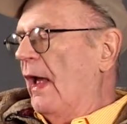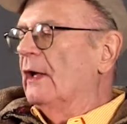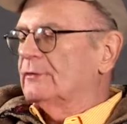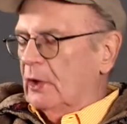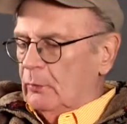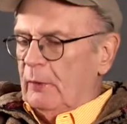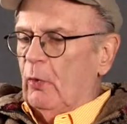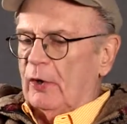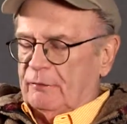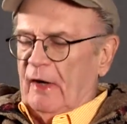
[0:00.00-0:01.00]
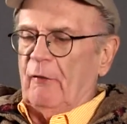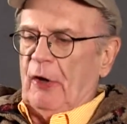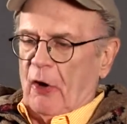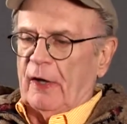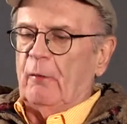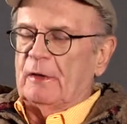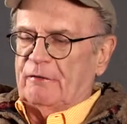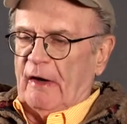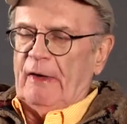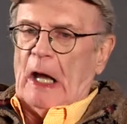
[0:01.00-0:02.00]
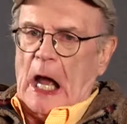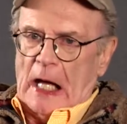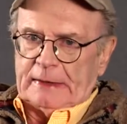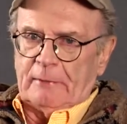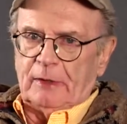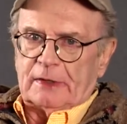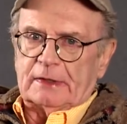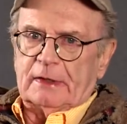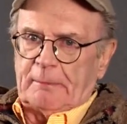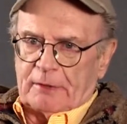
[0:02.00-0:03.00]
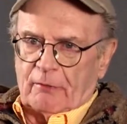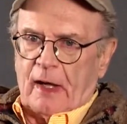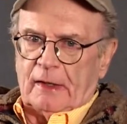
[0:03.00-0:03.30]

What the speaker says: So we worked very hard. It was very hot, and we skipped around